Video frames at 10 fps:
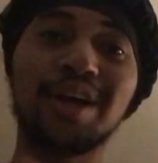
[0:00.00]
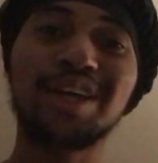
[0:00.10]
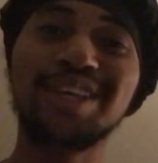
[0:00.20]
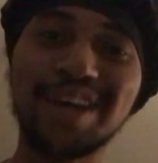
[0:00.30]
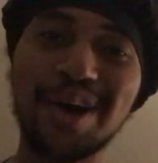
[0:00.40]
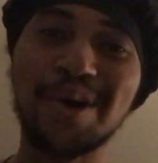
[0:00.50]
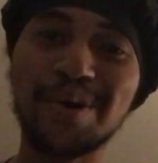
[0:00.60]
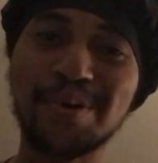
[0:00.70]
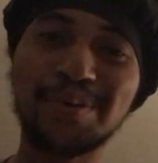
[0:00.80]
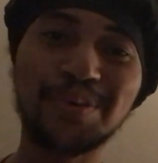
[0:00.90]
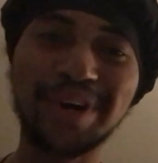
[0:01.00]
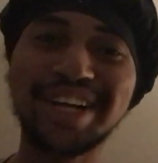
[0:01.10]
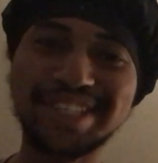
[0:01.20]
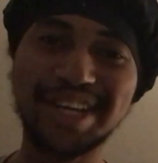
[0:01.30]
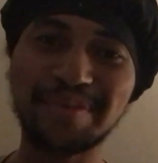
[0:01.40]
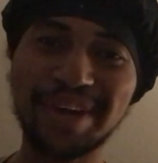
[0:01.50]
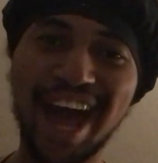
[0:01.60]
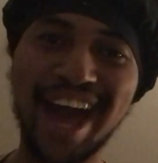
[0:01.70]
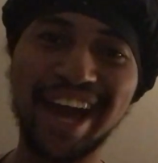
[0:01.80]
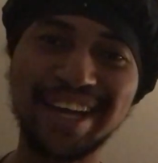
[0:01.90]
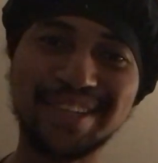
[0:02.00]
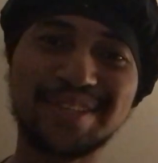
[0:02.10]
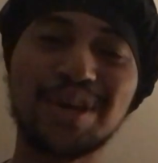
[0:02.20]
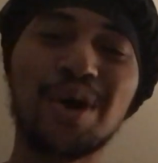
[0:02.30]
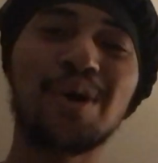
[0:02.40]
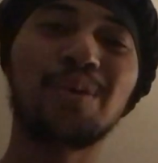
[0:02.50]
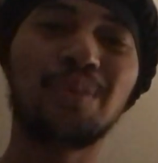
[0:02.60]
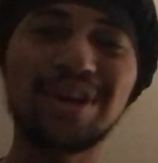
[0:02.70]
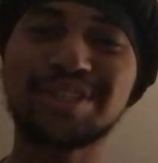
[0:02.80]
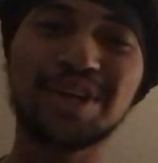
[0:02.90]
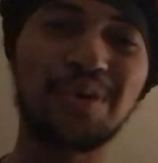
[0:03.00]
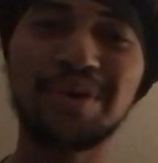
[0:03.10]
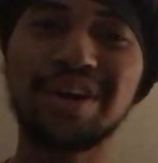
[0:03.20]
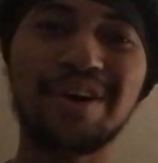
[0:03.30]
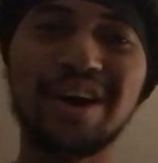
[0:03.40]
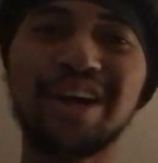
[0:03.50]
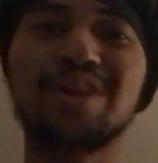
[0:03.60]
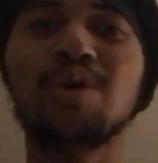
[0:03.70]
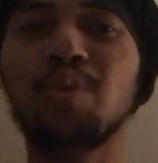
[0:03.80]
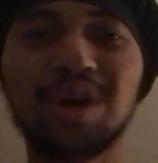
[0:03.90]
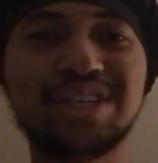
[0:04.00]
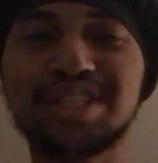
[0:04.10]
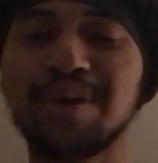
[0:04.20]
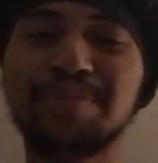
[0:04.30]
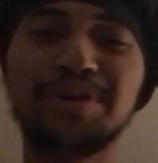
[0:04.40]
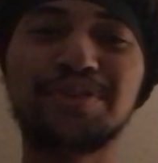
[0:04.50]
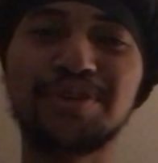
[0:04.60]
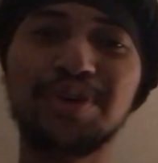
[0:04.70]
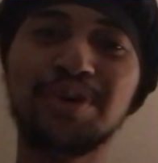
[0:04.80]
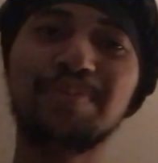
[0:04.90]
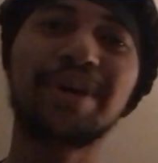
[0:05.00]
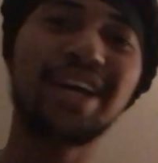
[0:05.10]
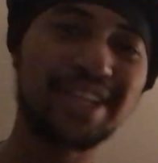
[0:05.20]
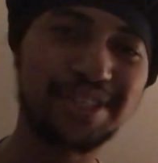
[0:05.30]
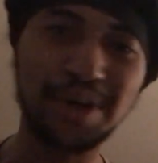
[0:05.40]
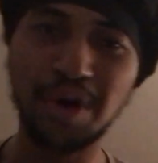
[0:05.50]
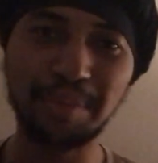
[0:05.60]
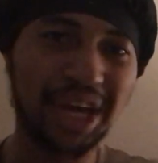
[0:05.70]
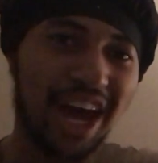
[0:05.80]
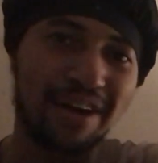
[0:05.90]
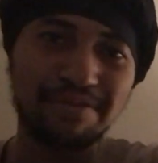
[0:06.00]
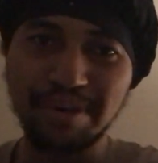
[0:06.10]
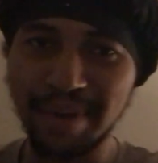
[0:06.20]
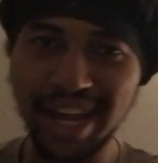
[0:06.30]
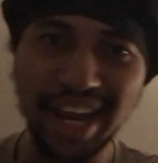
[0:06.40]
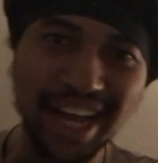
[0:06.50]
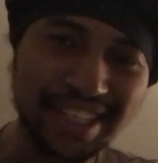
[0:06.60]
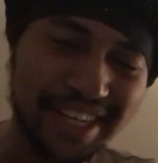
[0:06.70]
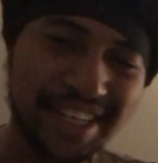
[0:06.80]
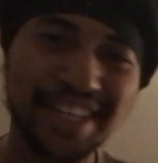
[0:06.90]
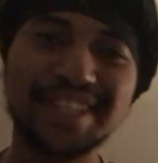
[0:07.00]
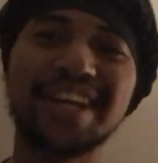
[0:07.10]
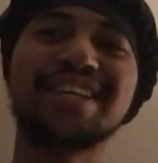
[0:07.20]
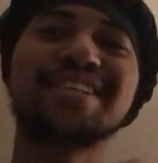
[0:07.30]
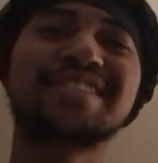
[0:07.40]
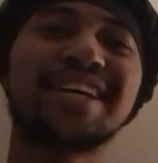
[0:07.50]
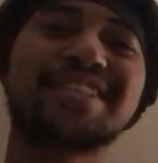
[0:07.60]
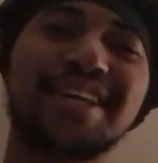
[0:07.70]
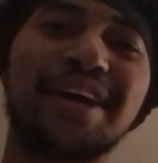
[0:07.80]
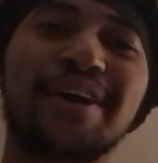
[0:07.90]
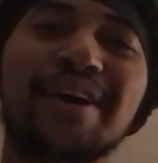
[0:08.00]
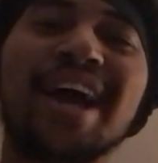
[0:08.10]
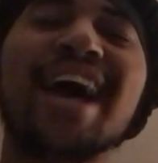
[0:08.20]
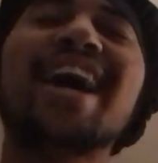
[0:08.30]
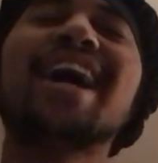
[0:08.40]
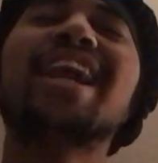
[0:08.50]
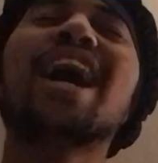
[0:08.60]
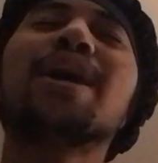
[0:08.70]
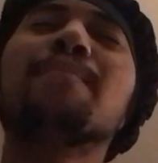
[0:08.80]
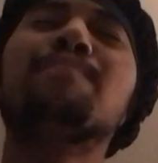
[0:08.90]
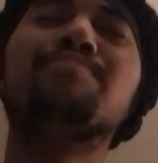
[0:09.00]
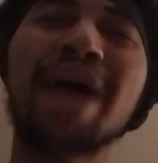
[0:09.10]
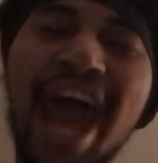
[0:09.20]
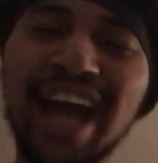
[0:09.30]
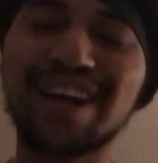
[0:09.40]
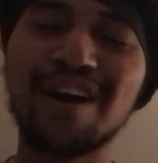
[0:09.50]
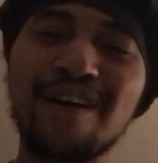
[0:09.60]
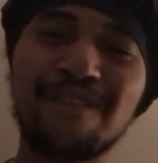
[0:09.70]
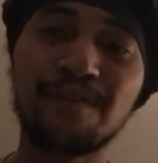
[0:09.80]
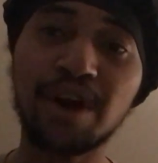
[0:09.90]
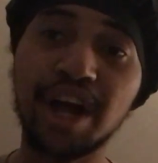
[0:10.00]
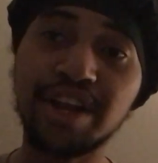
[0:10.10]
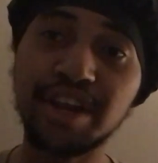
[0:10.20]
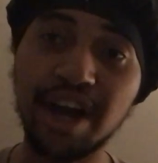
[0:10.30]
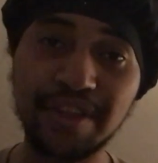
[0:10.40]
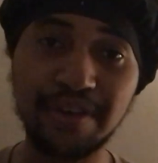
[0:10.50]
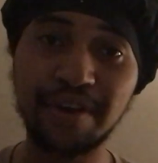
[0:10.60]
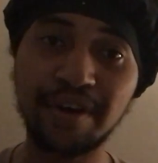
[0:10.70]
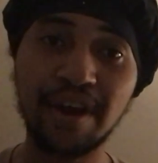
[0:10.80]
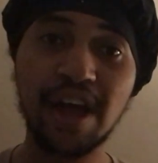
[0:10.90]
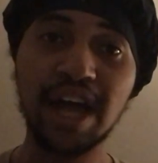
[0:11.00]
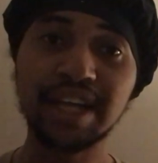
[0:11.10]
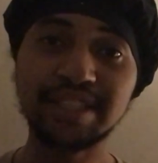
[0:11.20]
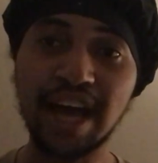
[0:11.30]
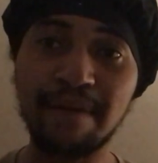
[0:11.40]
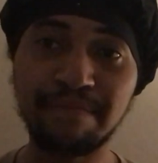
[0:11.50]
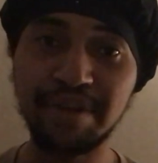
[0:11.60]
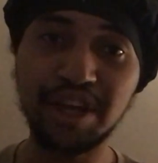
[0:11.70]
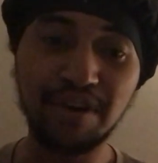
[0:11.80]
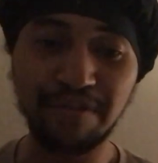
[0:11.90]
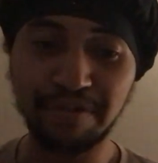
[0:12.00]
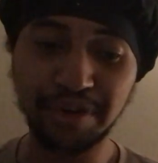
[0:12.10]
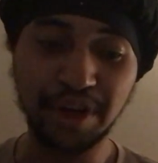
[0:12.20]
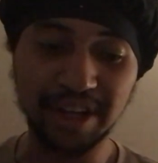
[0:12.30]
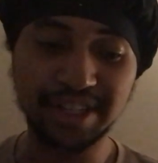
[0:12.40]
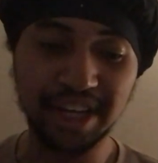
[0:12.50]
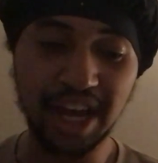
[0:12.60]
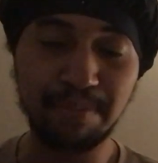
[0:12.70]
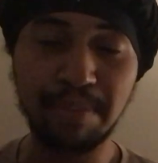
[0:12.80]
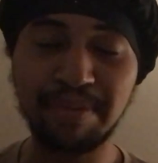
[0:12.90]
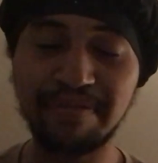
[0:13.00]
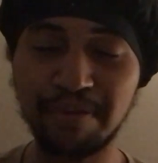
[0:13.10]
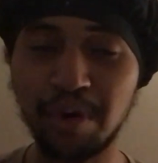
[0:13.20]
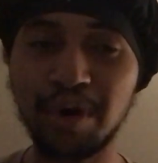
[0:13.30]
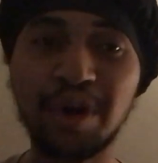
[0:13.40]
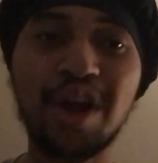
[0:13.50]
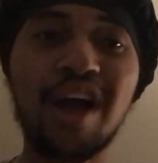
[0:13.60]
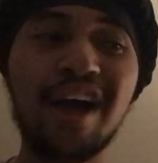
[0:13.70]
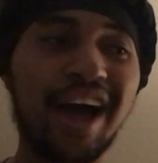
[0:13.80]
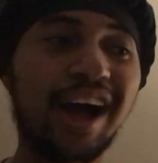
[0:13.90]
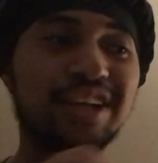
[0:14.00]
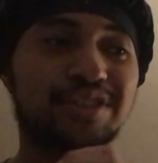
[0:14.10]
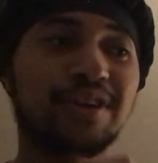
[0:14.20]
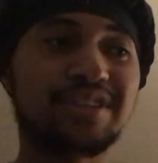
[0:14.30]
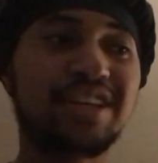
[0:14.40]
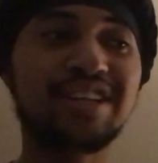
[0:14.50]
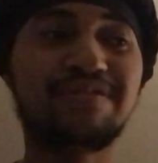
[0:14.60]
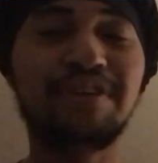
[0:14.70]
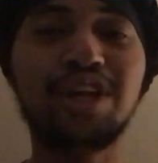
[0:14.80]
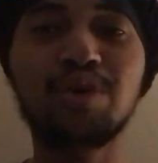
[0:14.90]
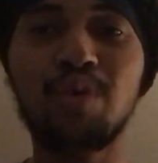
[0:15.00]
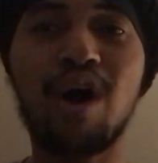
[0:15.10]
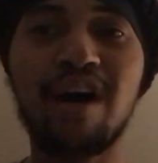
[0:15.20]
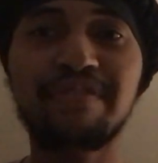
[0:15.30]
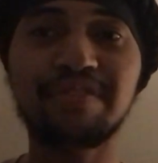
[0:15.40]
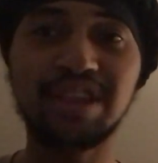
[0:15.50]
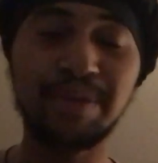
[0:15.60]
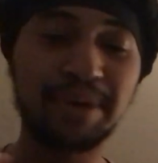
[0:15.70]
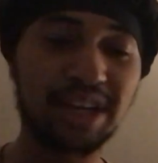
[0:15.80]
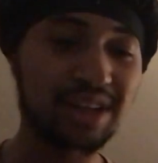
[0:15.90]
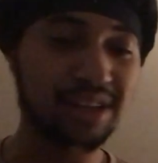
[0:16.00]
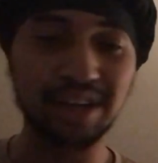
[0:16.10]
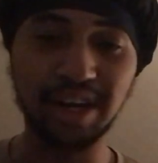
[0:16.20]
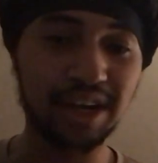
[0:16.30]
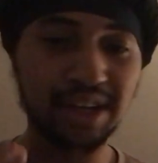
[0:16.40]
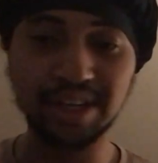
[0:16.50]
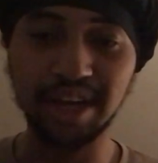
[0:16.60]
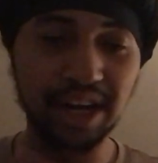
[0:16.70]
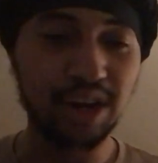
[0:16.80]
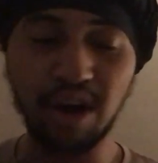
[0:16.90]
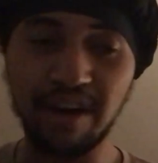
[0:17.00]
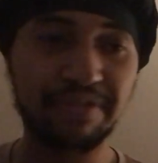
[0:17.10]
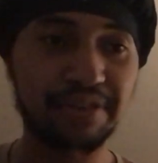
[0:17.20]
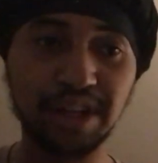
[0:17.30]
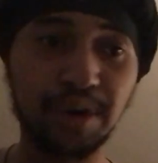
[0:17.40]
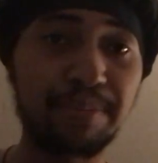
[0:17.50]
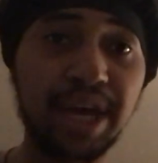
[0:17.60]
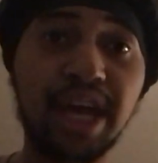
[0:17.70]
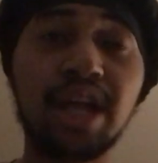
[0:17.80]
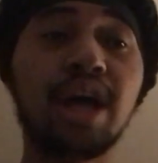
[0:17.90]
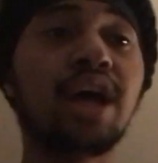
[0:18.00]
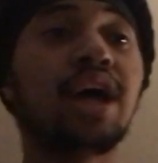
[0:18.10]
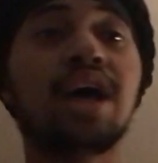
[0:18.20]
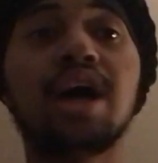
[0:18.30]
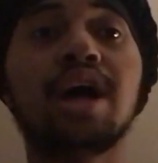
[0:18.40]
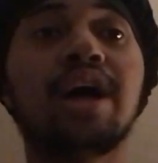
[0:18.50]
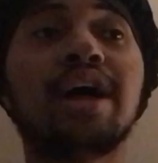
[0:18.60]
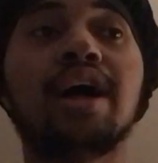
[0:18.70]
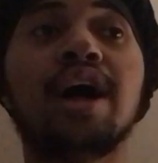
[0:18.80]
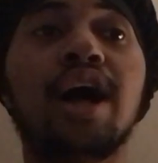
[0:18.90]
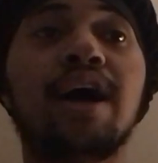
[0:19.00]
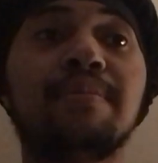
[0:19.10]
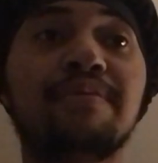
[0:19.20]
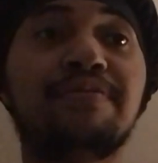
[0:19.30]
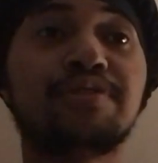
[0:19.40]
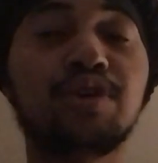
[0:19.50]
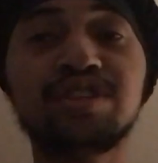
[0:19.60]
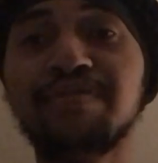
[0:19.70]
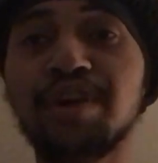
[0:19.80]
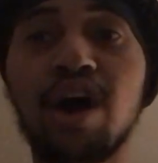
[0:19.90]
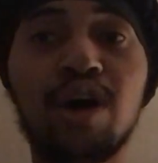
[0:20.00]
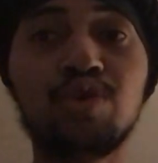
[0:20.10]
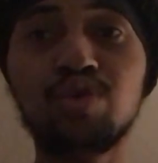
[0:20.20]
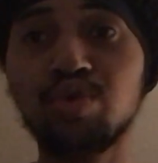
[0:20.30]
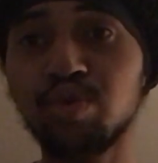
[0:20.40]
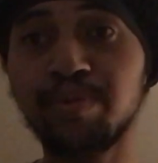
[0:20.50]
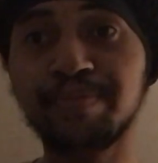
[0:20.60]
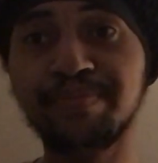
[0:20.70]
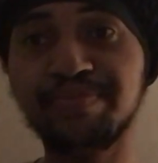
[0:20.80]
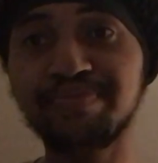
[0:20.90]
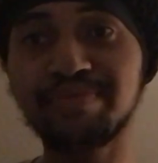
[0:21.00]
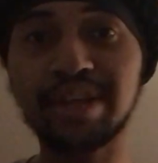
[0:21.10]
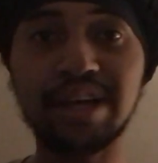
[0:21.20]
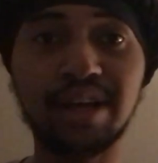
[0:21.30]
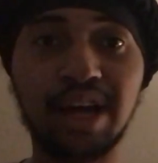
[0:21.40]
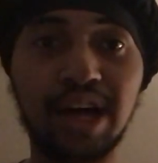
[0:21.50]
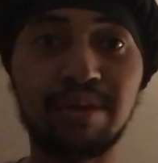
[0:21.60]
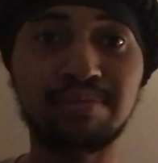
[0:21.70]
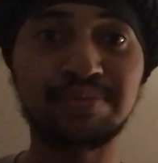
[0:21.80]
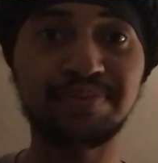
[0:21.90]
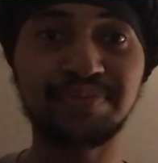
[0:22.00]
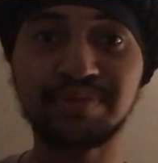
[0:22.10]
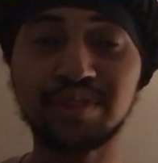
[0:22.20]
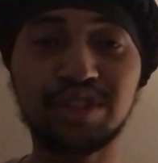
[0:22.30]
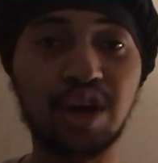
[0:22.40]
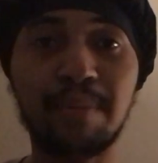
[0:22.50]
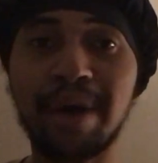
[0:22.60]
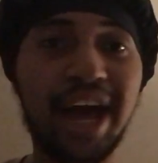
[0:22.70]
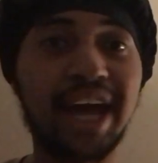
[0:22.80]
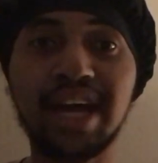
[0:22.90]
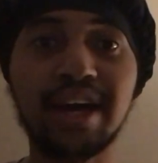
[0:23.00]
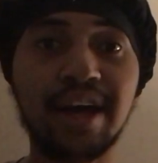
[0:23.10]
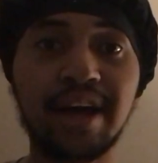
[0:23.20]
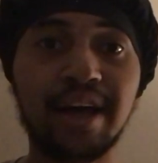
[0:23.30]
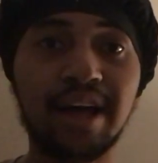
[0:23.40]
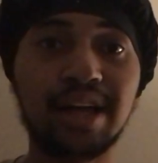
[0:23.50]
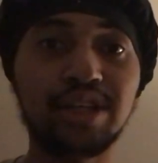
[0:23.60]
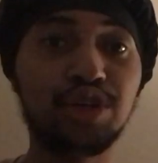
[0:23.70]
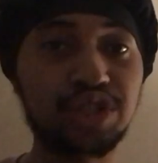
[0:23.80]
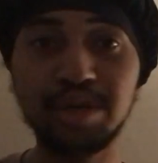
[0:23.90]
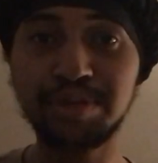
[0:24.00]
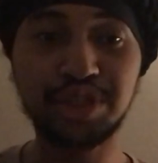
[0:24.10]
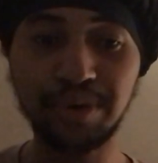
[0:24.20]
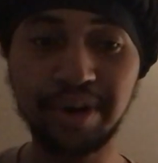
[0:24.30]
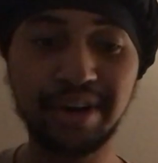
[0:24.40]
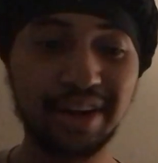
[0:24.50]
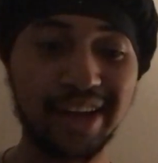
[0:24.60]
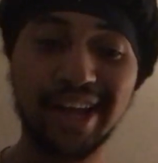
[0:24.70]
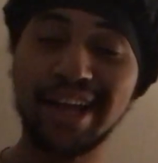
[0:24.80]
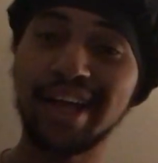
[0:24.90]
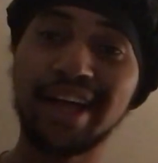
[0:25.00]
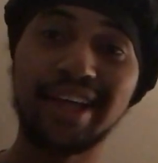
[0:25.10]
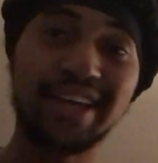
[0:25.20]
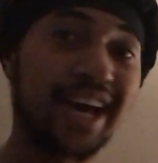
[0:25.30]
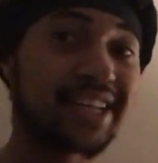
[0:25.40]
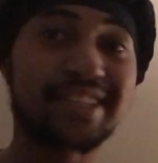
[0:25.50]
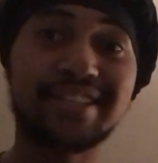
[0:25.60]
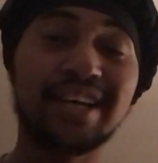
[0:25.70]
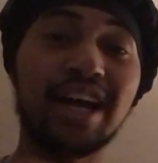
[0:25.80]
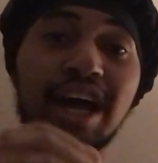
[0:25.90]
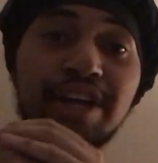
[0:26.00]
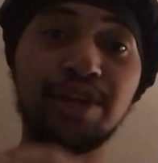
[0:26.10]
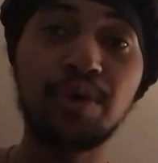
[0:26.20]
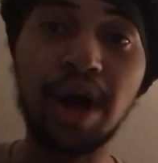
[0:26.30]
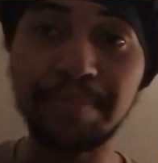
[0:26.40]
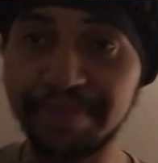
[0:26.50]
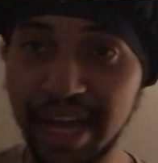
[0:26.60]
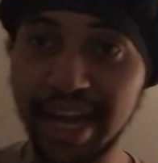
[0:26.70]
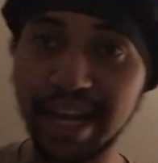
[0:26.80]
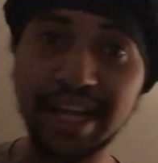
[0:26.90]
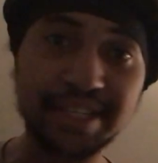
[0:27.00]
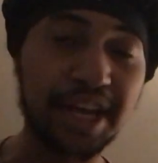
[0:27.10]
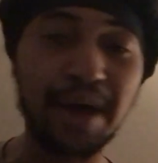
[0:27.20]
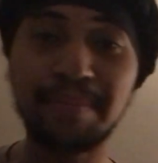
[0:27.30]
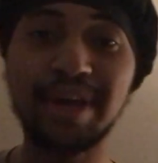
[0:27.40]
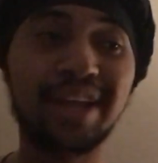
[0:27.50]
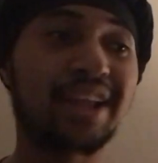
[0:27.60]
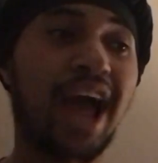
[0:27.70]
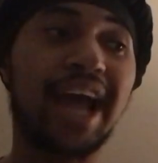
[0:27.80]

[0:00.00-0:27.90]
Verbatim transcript: Yo, what is up, guys? What's going on? What is up, YouTube? It's your homie Alfie Man XXX96 here, and I am back for another top video for y'all today. But before I start this video off, let me gonna cut it off a little bit. Um, for those of y'all who um, saw my YouTube short, yes, a new update is coming.